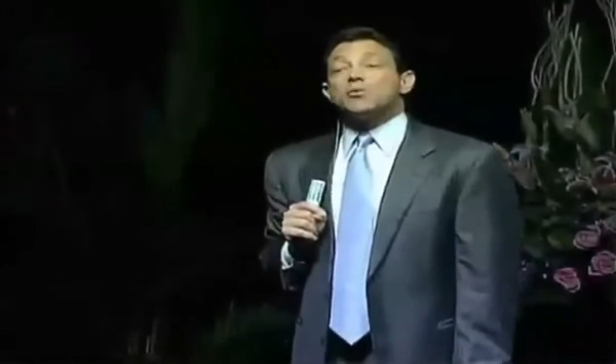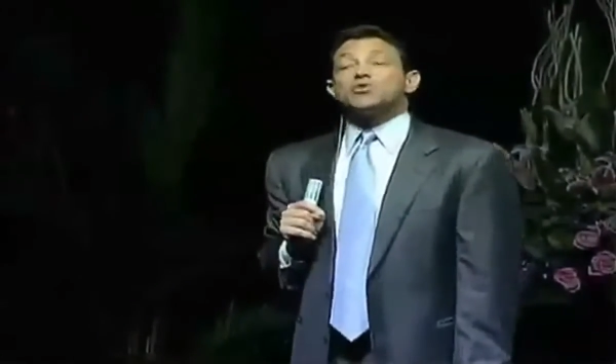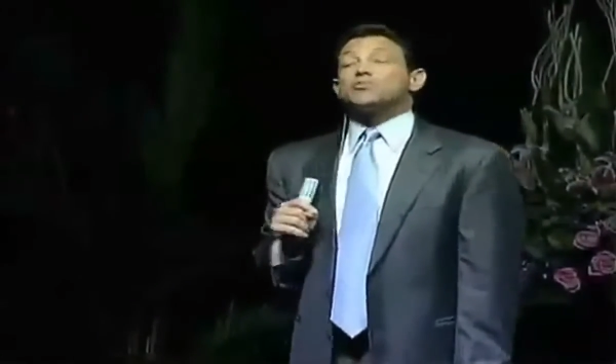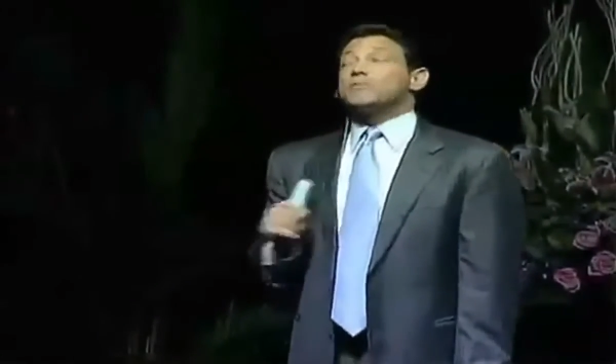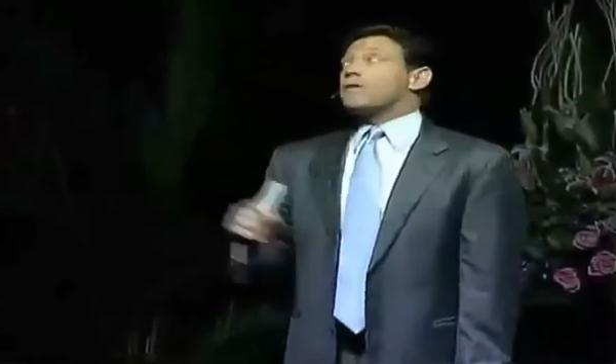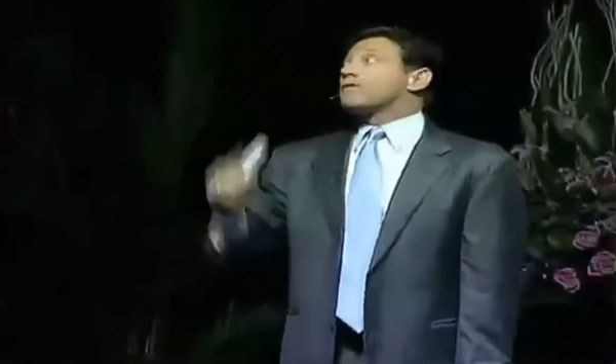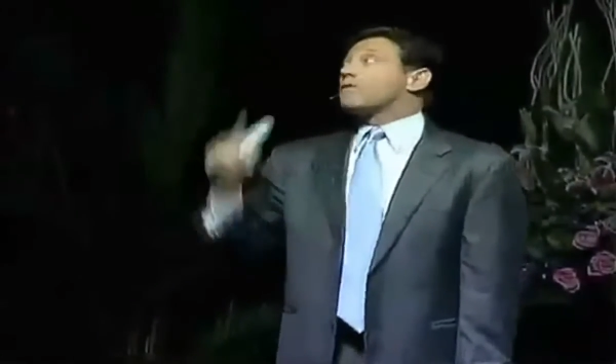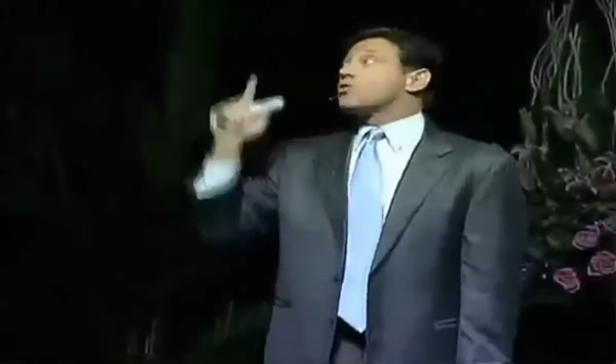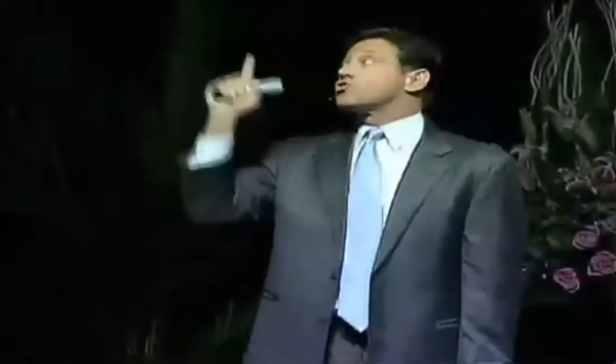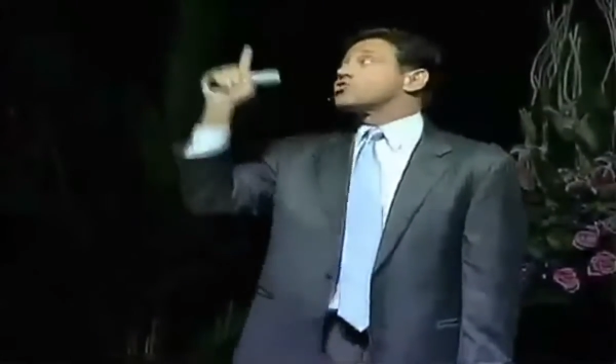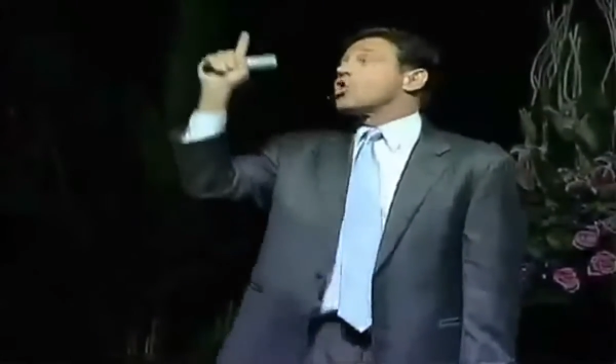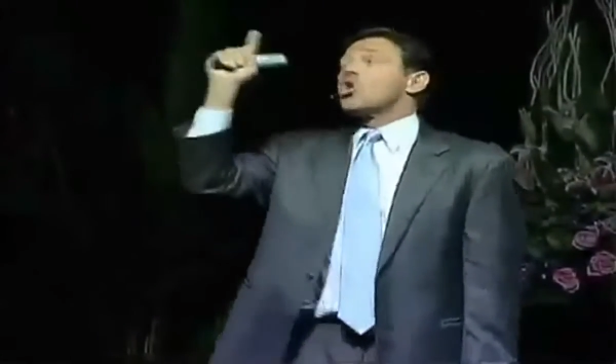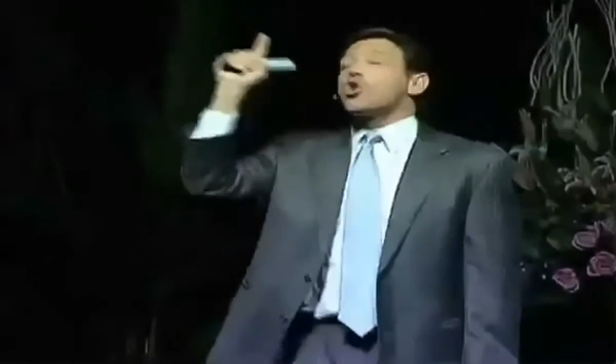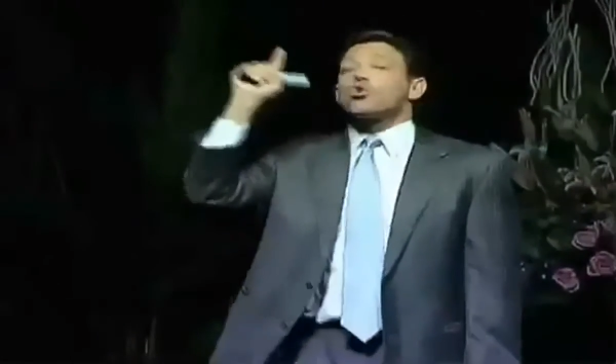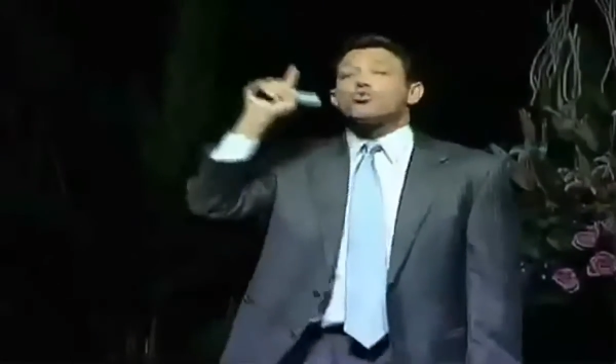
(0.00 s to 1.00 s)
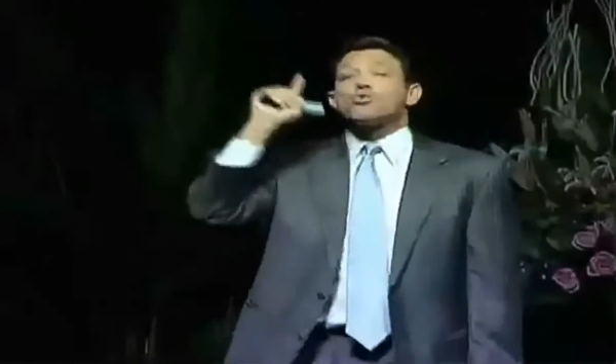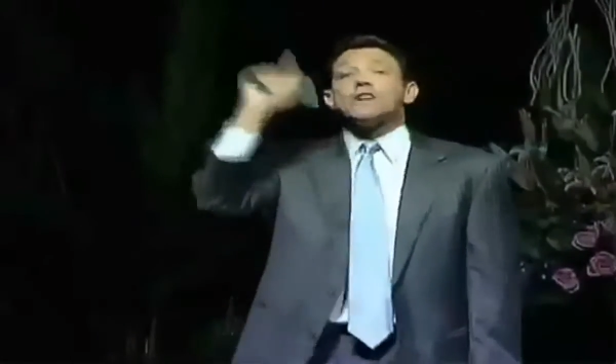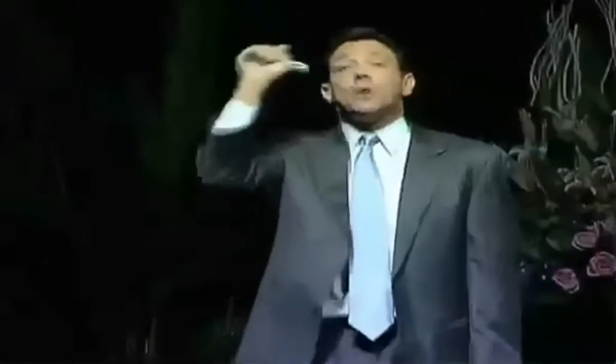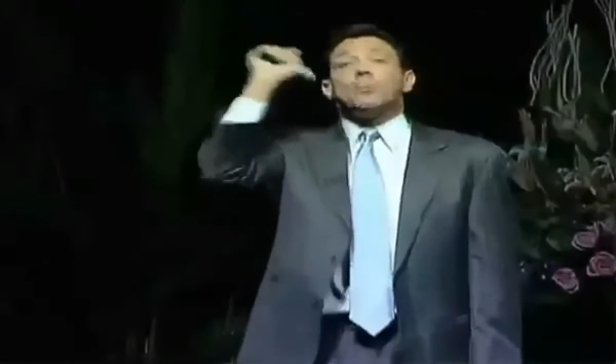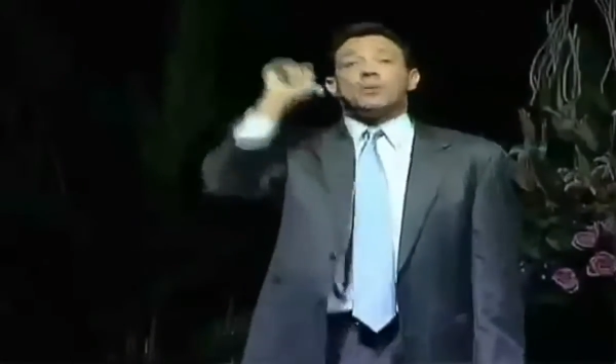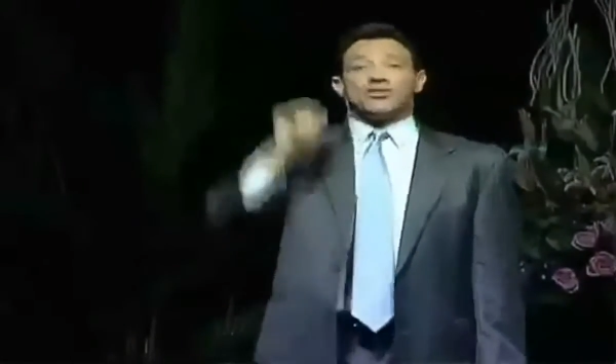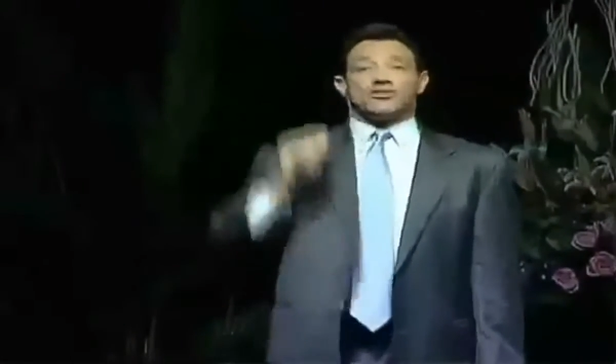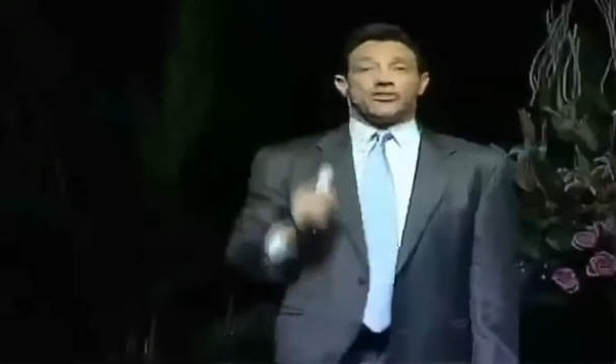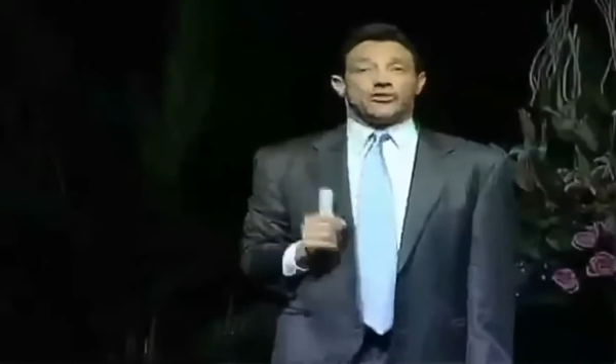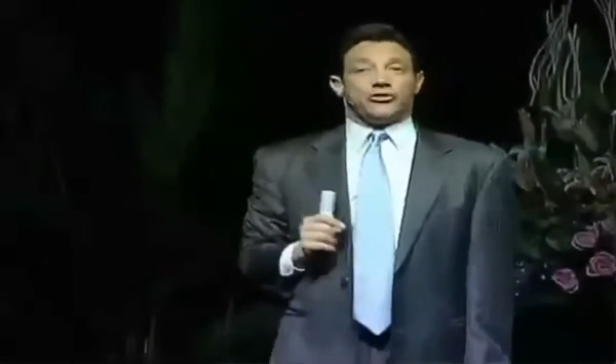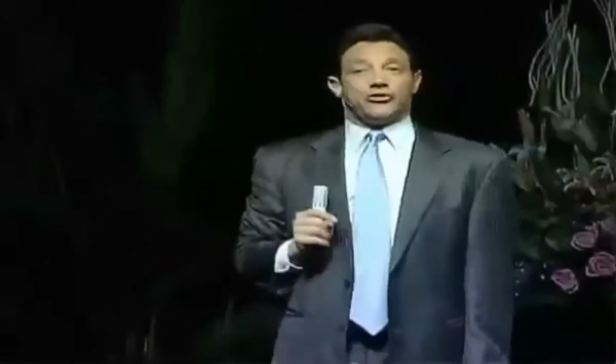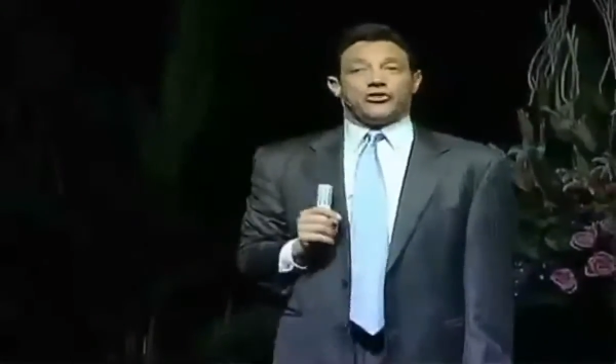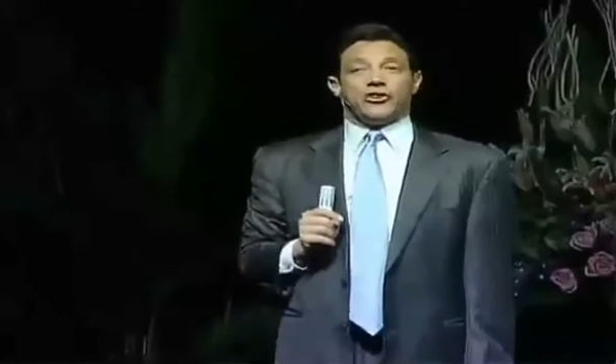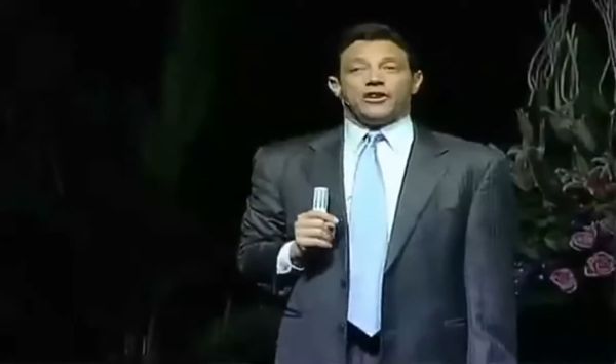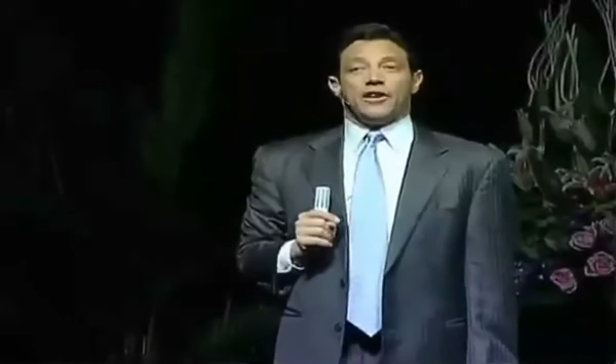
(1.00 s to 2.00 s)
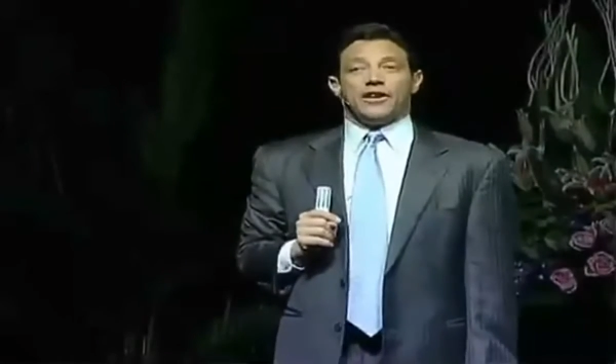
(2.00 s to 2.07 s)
which was my first real business